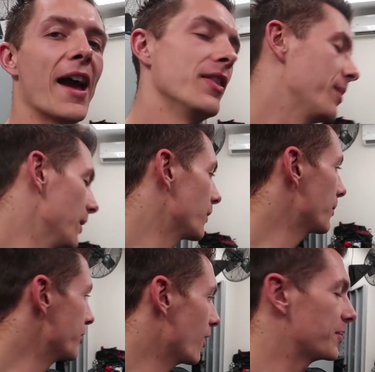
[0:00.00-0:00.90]
I had the
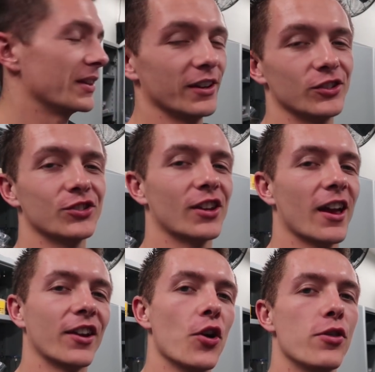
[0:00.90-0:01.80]
BMW up in the air just to
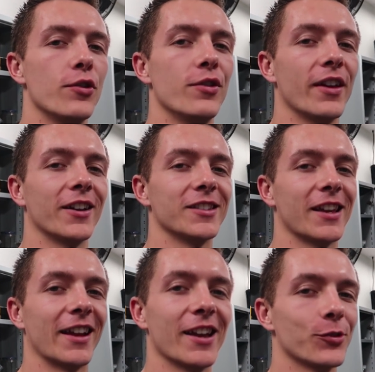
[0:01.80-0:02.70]
kind of go through things,
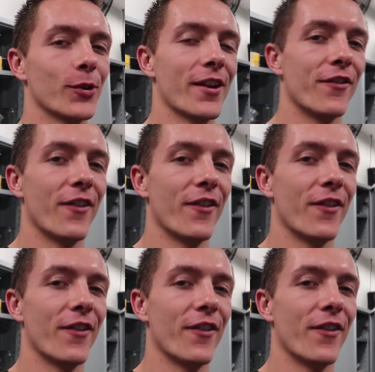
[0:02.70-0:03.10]
and guess what I